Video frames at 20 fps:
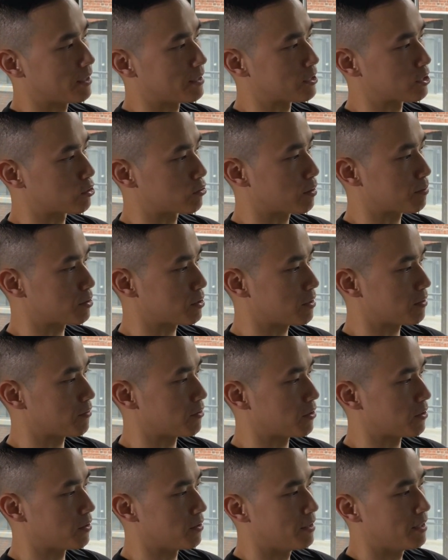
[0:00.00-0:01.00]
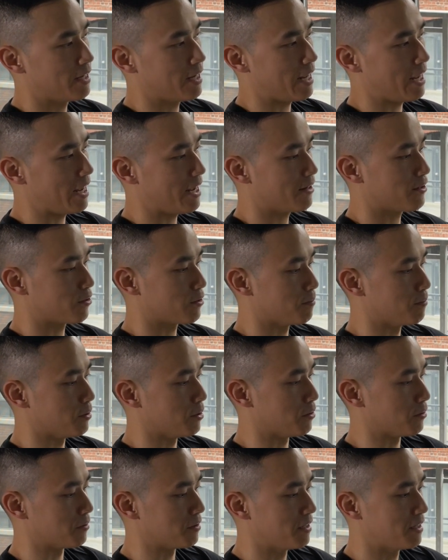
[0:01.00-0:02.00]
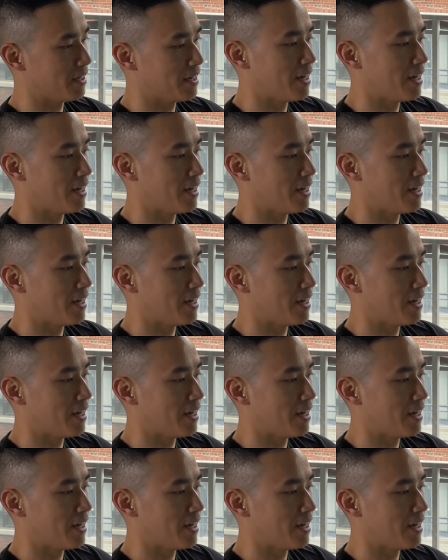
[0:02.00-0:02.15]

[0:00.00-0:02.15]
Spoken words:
description of her and her boat.